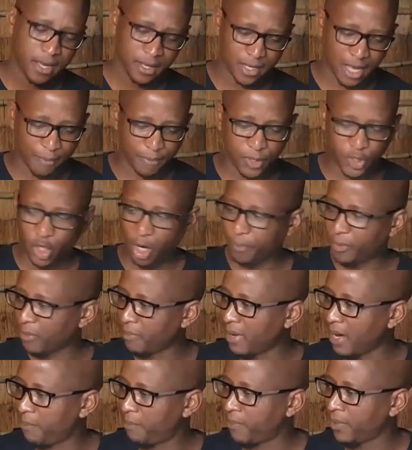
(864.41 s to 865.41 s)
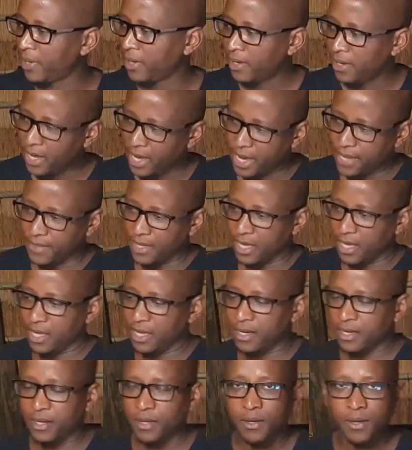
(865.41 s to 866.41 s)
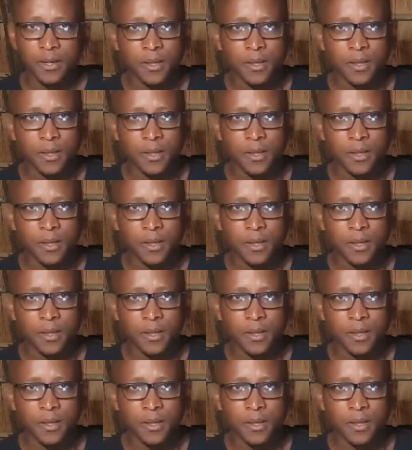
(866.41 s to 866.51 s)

come and chop them up, and then